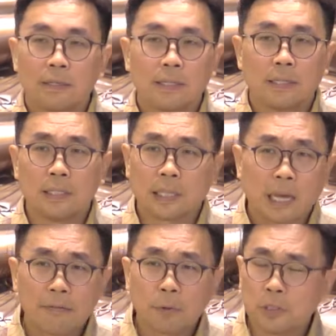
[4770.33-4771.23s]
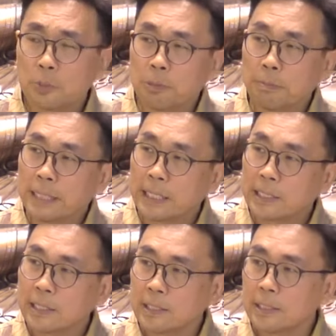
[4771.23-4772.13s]
is life going to be
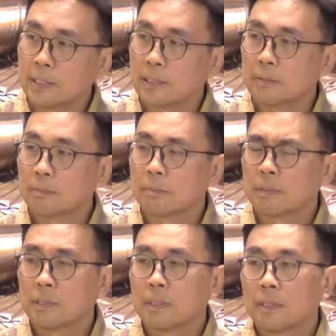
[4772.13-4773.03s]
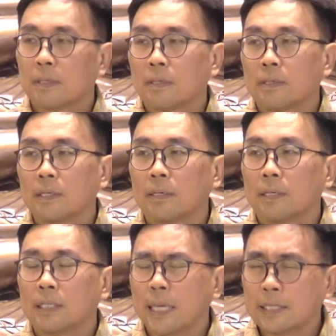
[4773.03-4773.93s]
meaningless?
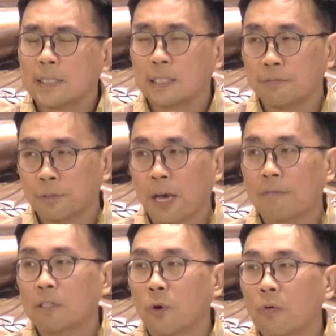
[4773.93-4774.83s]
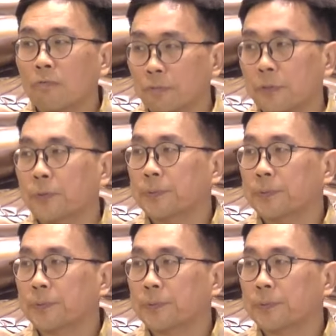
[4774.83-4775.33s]
Yes, if you have a wrong view.